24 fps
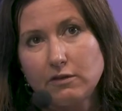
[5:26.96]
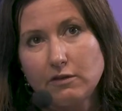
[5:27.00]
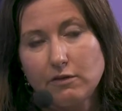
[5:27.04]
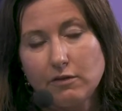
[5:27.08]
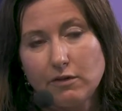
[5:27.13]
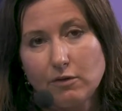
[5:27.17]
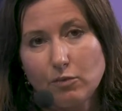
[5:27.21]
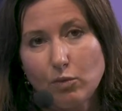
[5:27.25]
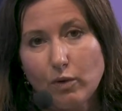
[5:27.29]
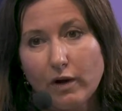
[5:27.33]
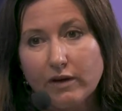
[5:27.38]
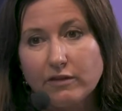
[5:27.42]
in
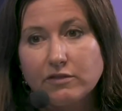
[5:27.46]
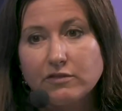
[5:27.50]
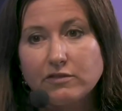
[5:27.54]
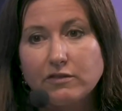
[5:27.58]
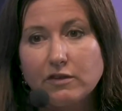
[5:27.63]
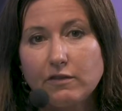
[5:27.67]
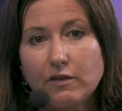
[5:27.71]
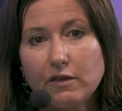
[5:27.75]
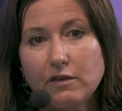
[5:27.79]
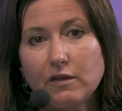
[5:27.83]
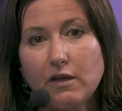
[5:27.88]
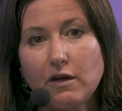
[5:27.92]
the West
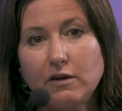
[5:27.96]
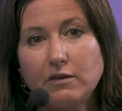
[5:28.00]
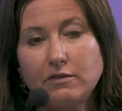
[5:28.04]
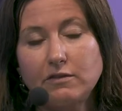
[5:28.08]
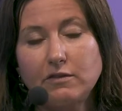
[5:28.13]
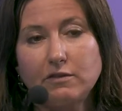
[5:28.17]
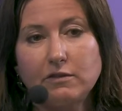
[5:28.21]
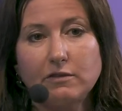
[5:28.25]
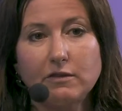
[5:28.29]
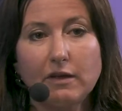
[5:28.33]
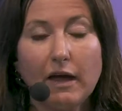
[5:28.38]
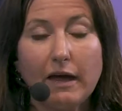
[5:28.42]
in the
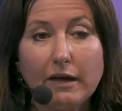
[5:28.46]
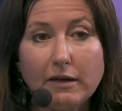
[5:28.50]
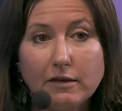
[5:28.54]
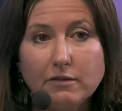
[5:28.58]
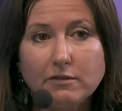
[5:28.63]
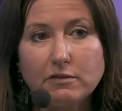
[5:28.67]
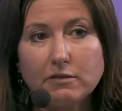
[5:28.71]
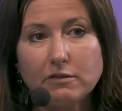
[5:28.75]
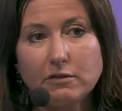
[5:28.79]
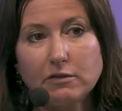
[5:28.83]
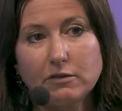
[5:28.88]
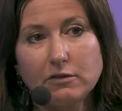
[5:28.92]

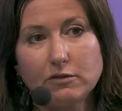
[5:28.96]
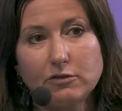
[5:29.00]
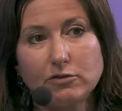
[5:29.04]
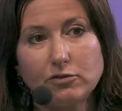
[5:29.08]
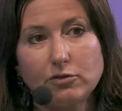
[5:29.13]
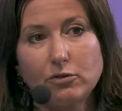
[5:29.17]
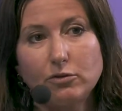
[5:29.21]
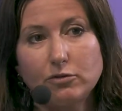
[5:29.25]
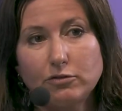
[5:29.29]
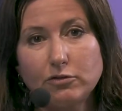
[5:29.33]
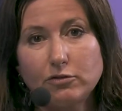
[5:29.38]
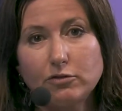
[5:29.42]
1980s.
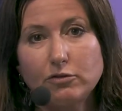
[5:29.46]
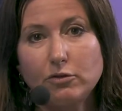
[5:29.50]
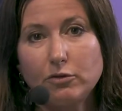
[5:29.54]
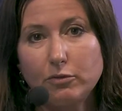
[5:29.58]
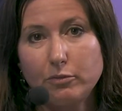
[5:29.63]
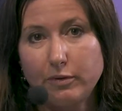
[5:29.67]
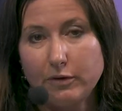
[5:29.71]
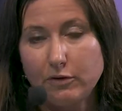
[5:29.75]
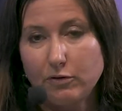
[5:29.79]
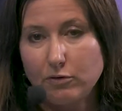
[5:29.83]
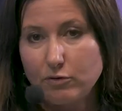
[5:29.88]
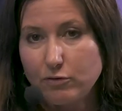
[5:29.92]
Also
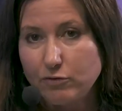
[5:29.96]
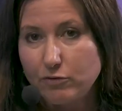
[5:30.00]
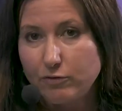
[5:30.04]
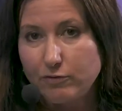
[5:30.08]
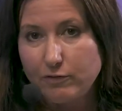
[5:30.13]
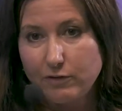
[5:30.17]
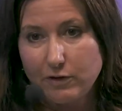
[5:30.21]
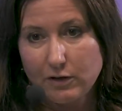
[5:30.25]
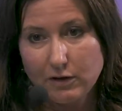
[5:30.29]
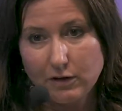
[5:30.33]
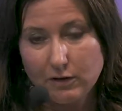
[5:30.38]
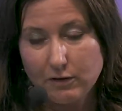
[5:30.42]
because of
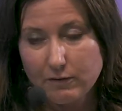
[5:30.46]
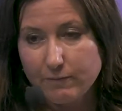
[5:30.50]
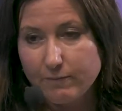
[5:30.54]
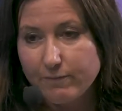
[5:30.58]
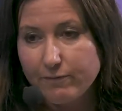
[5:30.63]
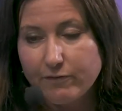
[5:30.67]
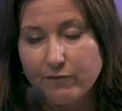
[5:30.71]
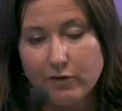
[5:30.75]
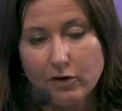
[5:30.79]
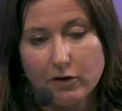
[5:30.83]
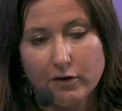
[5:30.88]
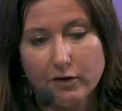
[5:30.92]
the
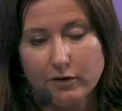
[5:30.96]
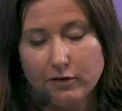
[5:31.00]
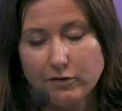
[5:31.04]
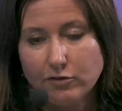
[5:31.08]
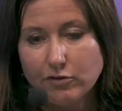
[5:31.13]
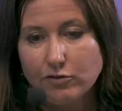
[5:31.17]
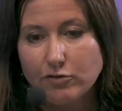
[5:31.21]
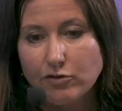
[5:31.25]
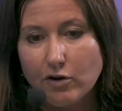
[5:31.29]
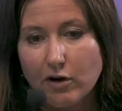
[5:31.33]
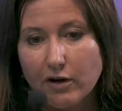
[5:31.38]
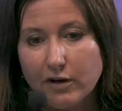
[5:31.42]
various
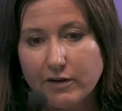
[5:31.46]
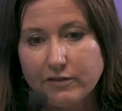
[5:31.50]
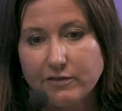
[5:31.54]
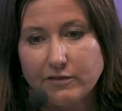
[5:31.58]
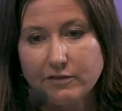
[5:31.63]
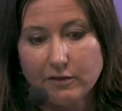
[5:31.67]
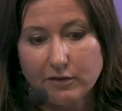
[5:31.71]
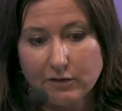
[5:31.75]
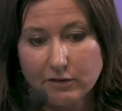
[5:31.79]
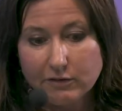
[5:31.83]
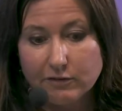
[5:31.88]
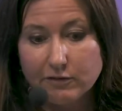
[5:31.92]

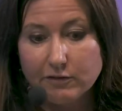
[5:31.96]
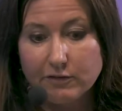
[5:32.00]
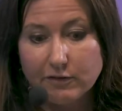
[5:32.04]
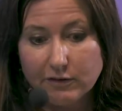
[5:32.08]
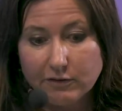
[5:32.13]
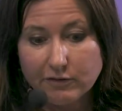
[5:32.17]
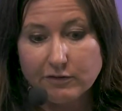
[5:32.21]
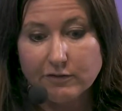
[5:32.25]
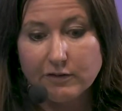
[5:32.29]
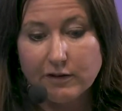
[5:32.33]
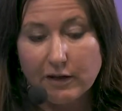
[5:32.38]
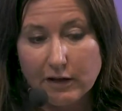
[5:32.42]
crises, the
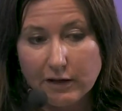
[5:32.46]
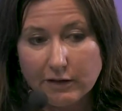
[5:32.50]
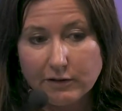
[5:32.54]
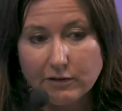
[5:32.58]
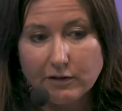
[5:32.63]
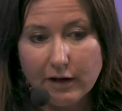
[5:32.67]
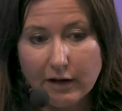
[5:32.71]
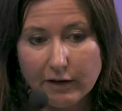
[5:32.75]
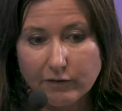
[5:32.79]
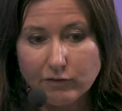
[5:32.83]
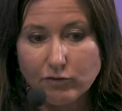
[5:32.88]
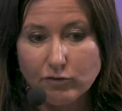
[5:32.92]
state
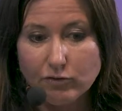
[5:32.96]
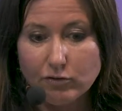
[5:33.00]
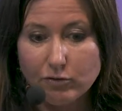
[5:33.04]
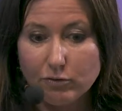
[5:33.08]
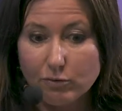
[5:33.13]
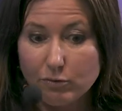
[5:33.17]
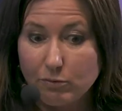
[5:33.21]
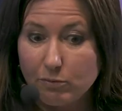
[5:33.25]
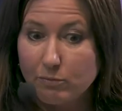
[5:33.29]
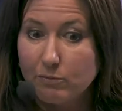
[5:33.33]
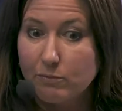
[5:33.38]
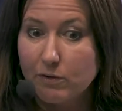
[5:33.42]
had
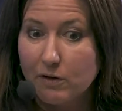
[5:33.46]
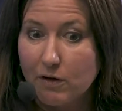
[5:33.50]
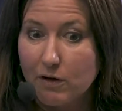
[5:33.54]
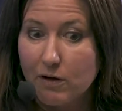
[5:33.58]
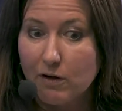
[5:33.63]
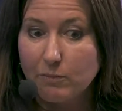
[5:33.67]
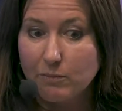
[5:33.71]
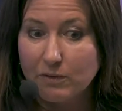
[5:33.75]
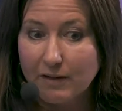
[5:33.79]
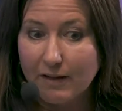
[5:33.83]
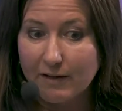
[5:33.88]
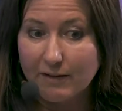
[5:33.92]
to
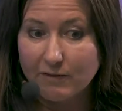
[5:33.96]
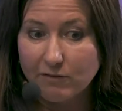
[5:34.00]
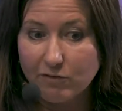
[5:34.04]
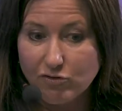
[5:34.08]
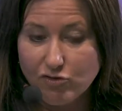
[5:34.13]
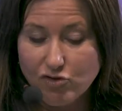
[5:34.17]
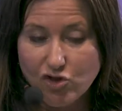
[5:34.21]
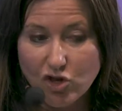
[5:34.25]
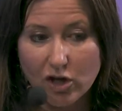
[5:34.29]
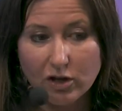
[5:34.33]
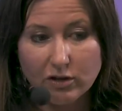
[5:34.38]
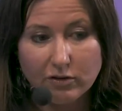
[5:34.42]
become less
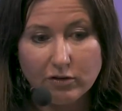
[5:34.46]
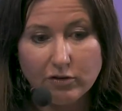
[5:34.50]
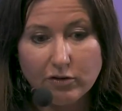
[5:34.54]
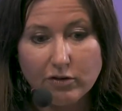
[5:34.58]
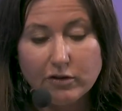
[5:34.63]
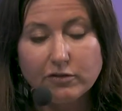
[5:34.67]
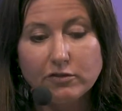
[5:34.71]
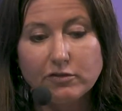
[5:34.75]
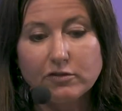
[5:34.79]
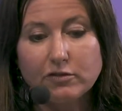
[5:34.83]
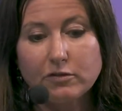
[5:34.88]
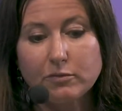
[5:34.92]

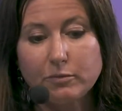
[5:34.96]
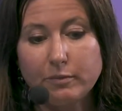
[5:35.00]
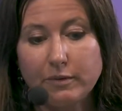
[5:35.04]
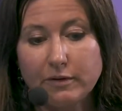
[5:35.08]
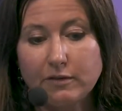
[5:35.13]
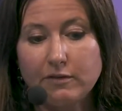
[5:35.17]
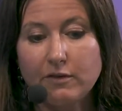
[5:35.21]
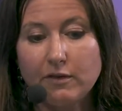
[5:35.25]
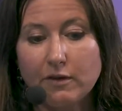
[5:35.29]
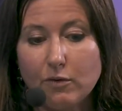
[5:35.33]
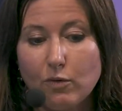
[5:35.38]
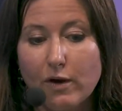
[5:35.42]
generous.
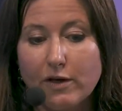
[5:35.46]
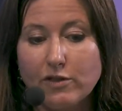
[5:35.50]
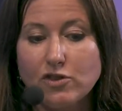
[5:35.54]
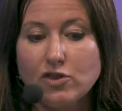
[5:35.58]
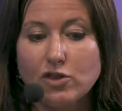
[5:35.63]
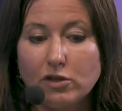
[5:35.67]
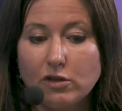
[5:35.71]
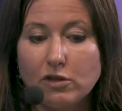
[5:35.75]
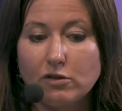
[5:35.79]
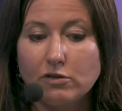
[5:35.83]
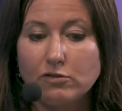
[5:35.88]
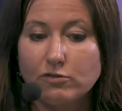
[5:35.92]
But the
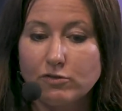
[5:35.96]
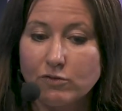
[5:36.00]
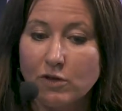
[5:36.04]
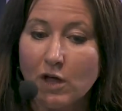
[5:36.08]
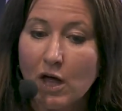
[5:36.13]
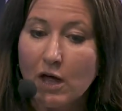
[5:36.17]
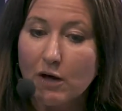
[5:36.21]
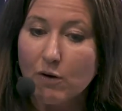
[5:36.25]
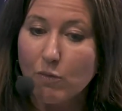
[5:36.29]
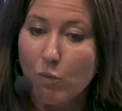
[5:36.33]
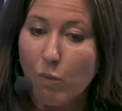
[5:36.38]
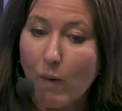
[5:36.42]
question is,
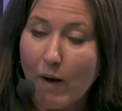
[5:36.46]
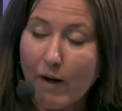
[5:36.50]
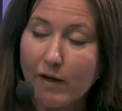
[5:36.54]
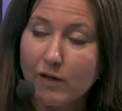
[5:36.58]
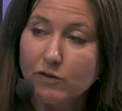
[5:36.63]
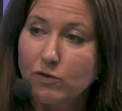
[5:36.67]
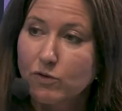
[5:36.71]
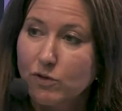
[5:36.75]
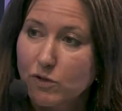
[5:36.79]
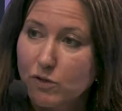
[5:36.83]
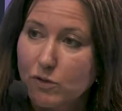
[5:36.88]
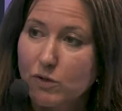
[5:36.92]
where
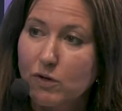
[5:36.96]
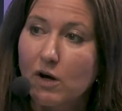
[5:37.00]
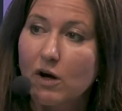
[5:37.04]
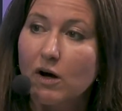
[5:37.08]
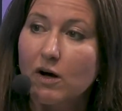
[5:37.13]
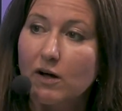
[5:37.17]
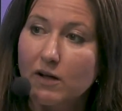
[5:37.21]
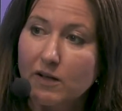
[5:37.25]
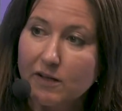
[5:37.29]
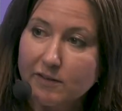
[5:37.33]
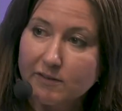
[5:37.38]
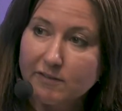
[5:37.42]
do you
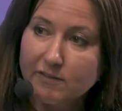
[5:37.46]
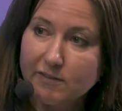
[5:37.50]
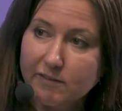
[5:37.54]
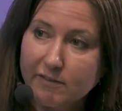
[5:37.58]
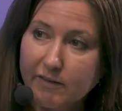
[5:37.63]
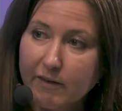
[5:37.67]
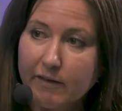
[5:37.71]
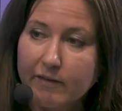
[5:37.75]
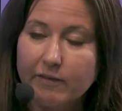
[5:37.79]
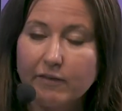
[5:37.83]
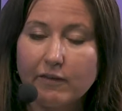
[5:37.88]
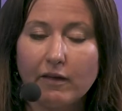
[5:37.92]
cut
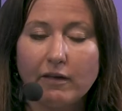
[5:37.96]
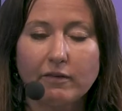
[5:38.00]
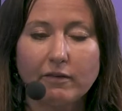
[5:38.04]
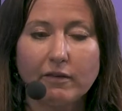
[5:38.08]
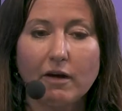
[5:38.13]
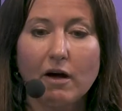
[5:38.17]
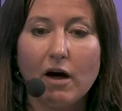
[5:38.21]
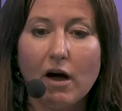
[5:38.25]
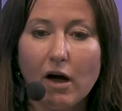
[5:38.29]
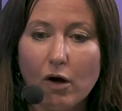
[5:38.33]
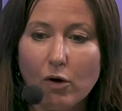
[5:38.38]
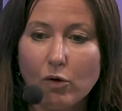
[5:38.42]
and
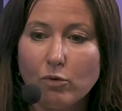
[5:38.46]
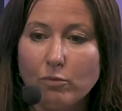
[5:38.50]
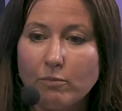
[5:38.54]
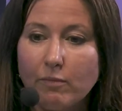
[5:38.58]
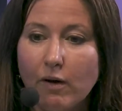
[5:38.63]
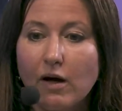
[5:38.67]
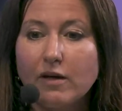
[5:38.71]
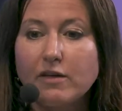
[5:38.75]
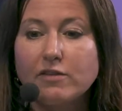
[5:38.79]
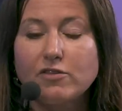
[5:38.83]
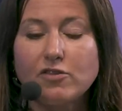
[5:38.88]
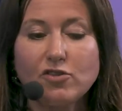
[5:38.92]
how
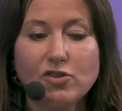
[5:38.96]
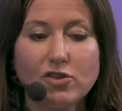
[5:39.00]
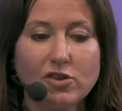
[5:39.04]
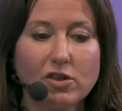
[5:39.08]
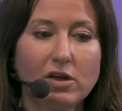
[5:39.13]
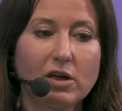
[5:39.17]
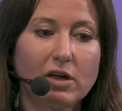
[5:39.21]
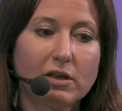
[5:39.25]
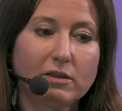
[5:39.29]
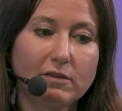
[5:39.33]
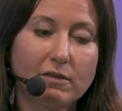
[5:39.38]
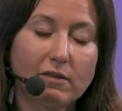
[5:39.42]
much?
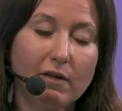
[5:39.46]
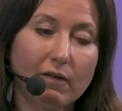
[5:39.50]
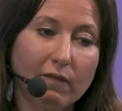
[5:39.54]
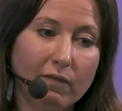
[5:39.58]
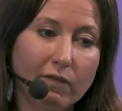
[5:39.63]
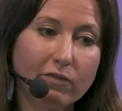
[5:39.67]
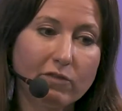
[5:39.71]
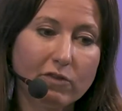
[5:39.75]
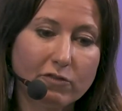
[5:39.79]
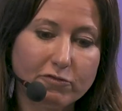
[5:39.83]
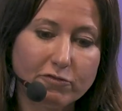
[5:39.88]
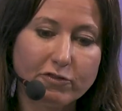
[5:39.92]

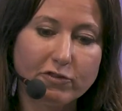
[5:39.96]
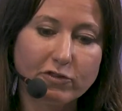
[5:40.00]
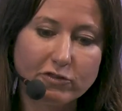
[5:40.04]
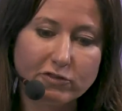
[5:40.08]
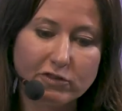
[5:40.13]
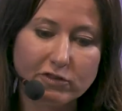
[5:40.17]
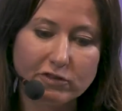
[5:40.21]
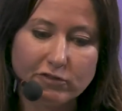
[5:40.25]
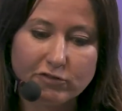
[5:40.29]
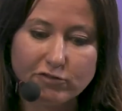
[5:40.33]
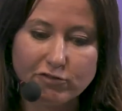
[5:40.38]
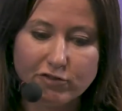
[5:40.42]
And different
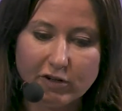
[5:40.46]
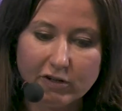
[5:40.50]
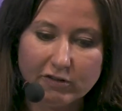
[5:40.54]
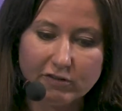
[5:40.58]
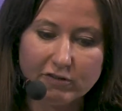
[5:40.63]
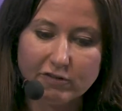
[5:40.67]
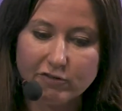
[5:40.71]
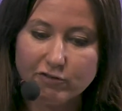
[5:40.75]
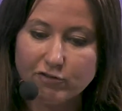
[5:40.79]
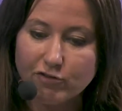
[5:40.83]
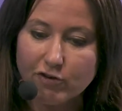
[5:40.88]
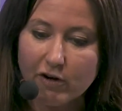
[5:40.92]

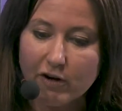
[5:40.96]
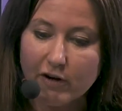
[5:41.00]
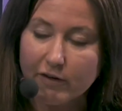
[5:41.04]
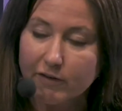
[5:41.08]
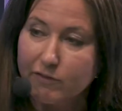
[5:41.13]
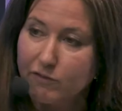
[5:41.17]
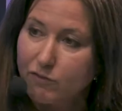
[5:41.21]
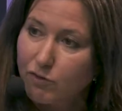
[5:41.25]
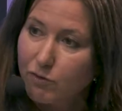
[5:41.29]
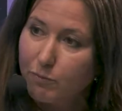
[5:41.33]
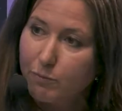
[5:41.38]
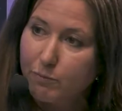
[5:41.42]
interests
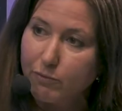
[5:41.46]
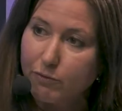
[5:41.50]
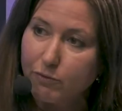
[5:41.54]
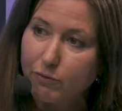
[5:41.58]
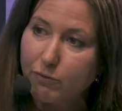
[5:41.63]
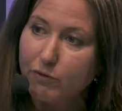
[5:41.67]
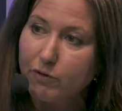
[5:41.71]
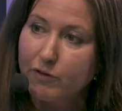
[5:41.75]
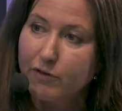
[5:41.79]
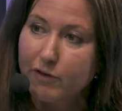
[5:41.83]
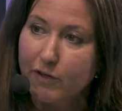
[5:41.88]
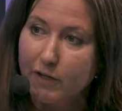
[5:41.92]
trying to
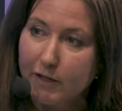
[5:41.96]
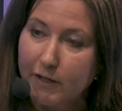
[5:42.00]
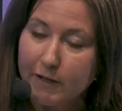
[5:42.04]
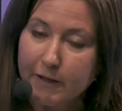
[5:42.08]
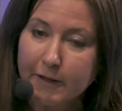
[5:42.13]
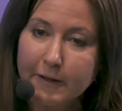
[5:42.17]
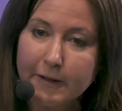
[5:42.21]
pull the